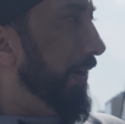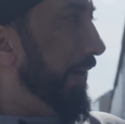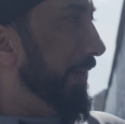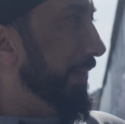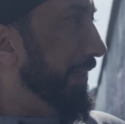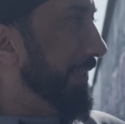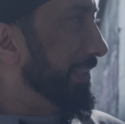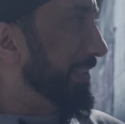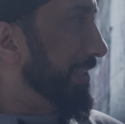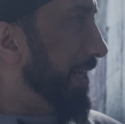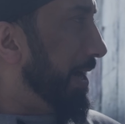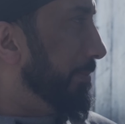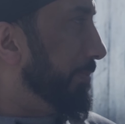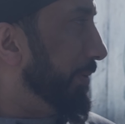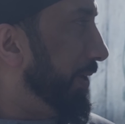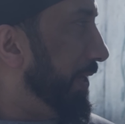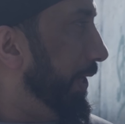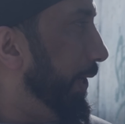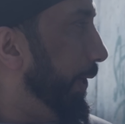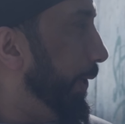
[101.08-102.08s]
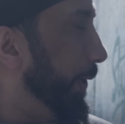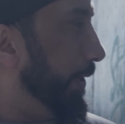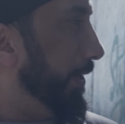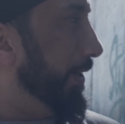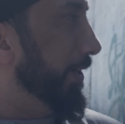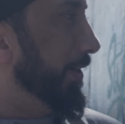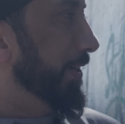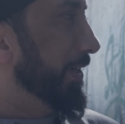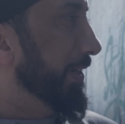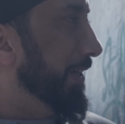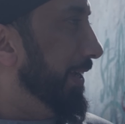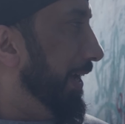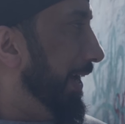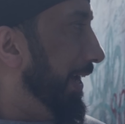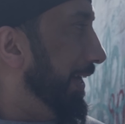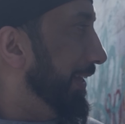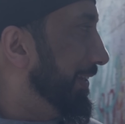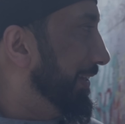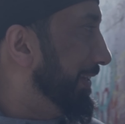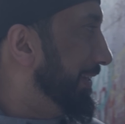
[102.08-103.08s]
and I stop here
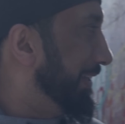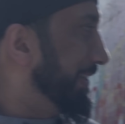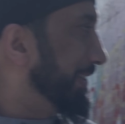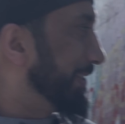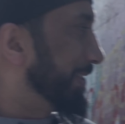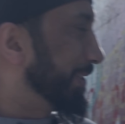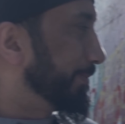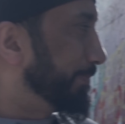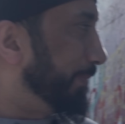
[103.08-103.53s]
at this